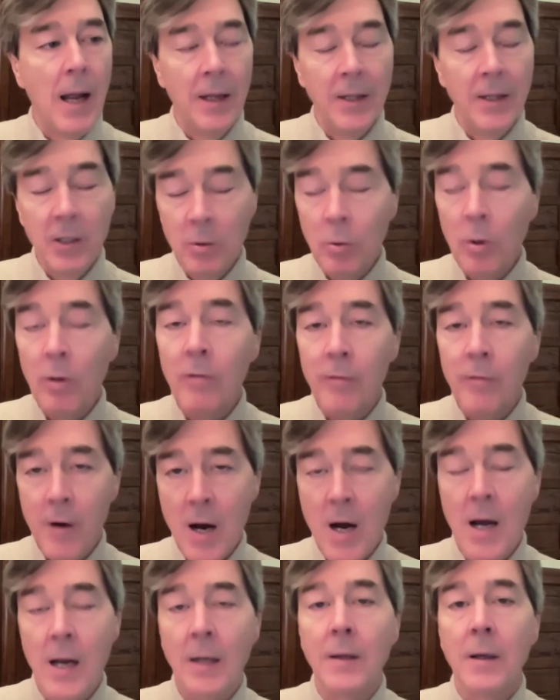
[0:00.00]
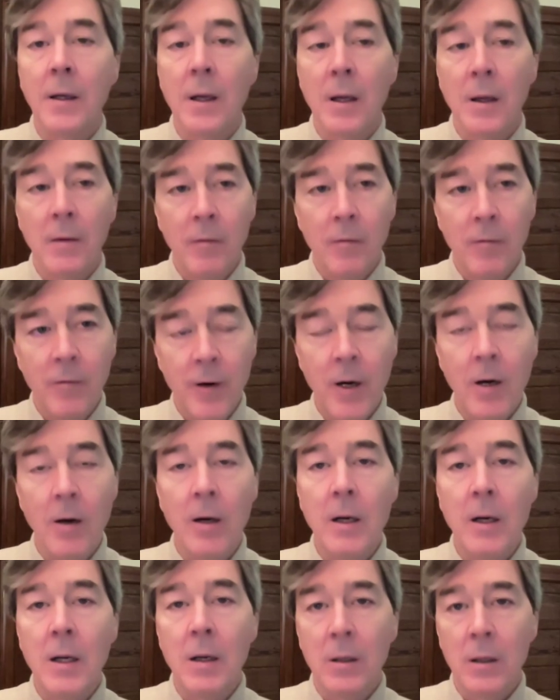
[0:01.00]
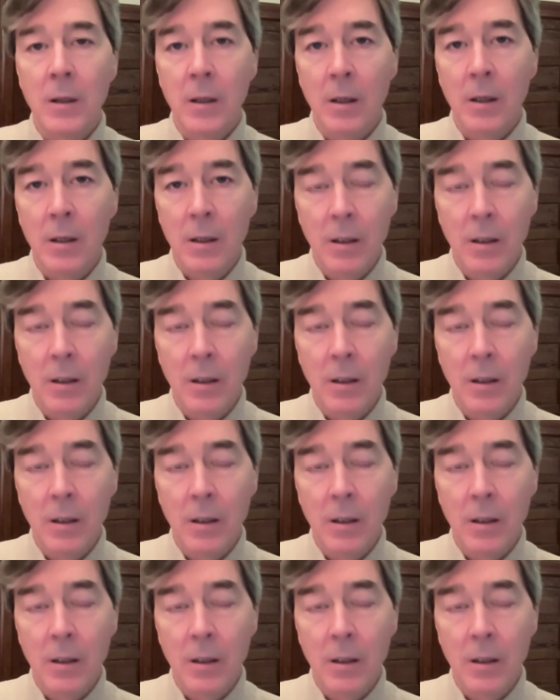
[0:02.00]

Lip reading: and you will find very